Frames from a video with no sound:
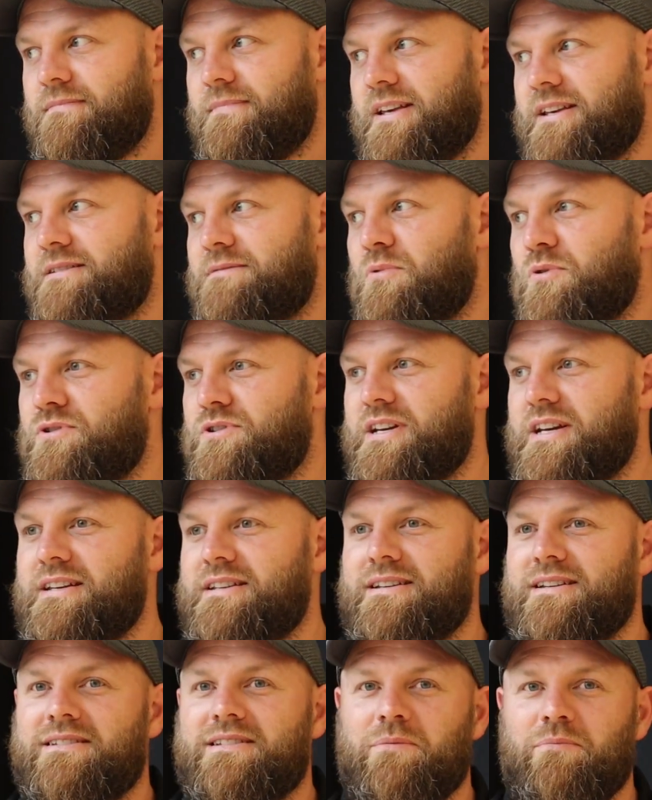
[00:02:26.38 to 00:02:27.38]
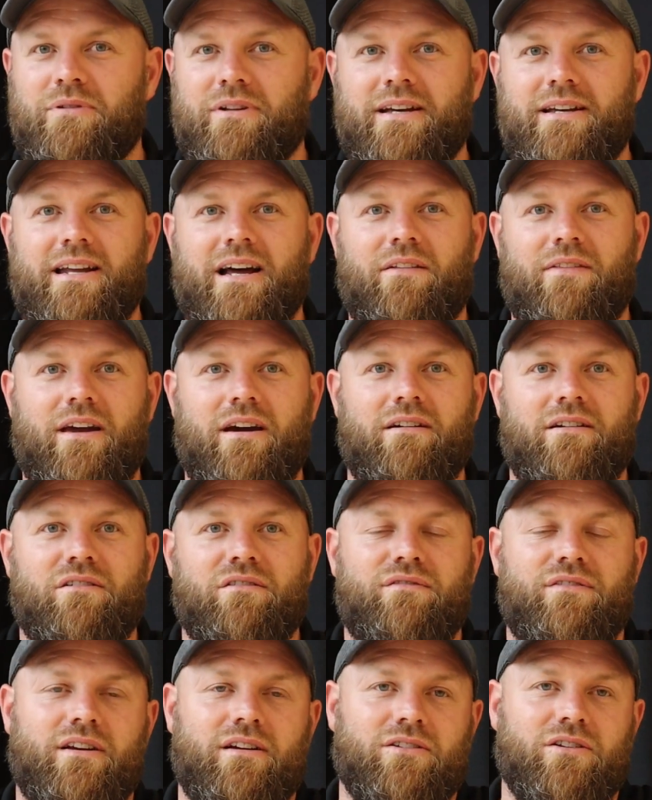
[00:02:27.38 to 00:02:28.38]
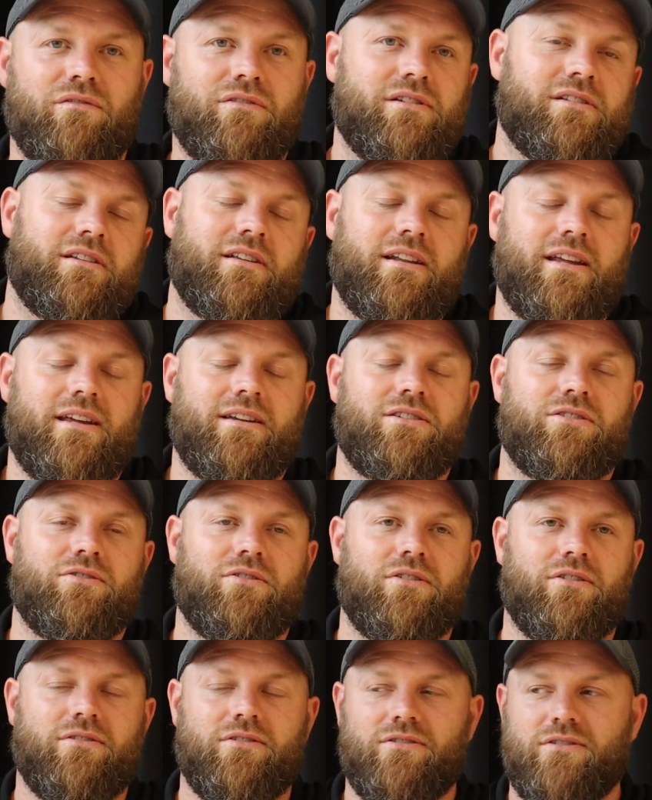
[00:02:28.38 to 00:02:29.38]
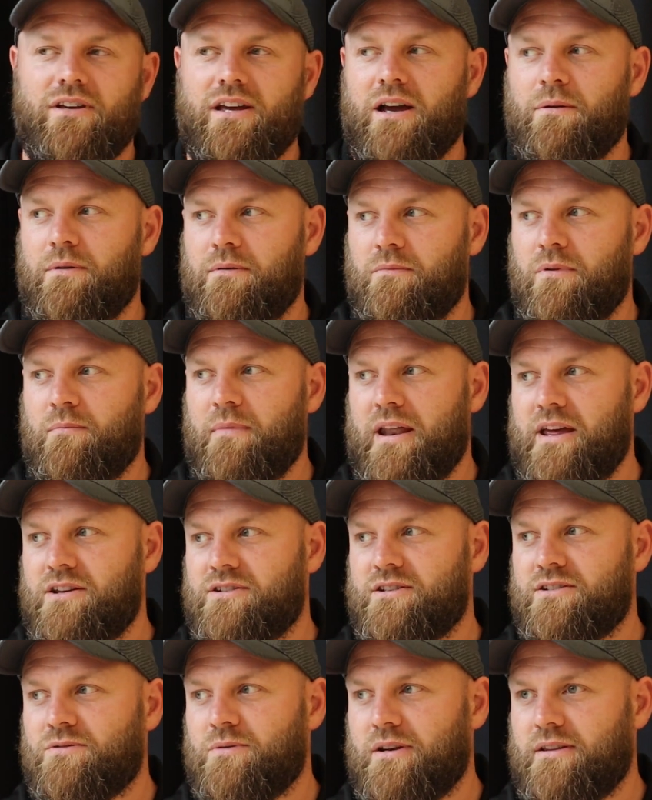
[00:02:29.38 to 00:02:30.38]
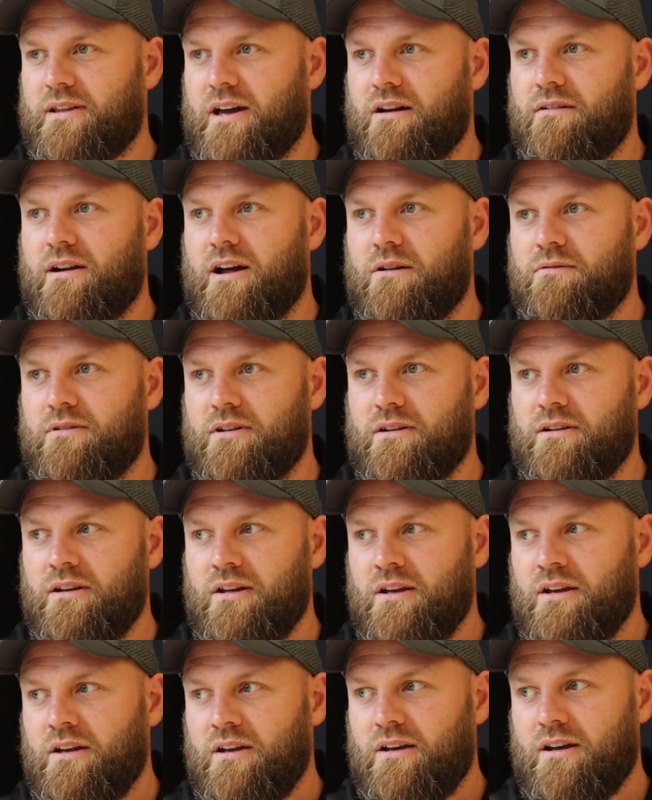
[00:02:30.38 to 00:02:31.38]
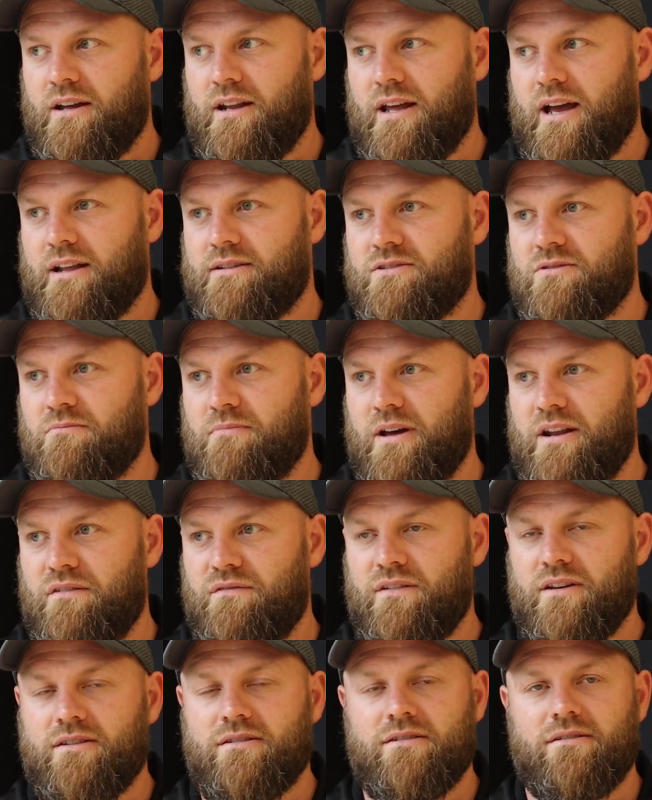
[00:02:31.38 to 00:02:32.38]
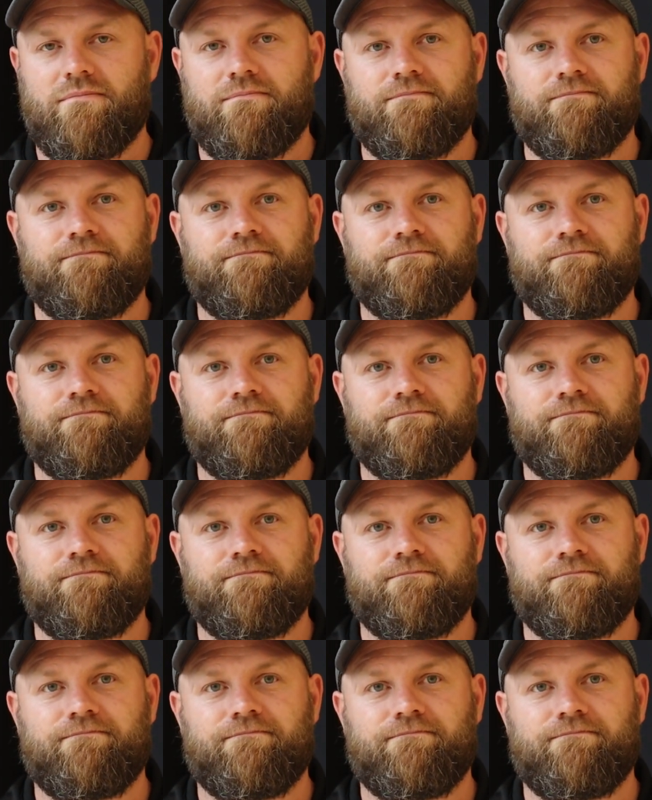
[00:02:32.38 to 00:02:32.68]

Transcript: It's much easier to play down there in the field obviously than it is your own, so yeah, we managed to swing that around and it had some benefits.